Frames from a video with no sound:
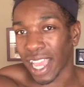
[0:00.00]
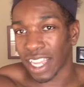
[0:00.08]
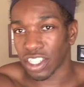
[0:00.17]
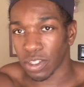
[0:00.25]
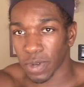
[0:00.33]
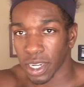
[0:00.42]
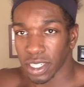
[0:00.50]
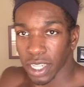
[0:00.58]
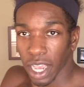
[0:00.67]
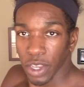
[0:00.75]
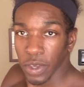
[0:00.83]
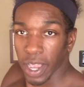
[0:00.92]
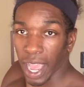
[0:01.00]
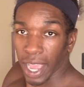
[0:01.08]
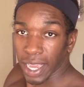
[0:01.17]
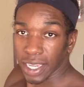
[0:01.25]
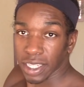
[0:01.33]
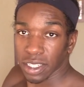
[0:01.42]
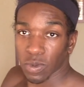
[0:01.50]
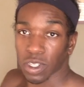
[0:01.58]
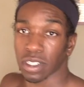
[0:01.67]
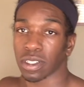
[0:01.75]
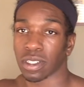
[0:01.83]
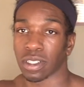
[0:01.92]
I just wanna tell you guys what,